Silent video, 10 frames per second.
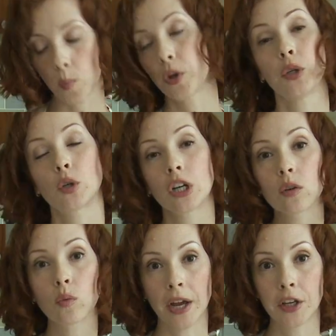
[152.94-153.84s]
When you cook
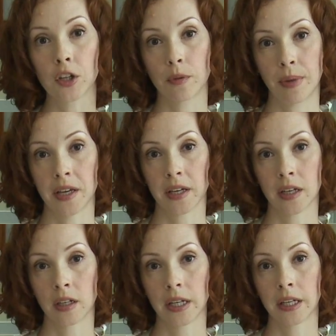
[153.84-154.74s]
regular
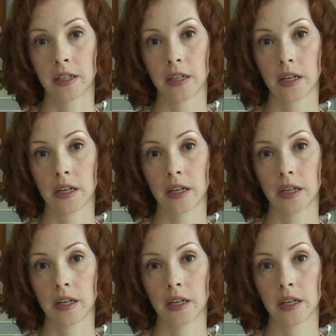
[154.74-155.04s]
bacon, it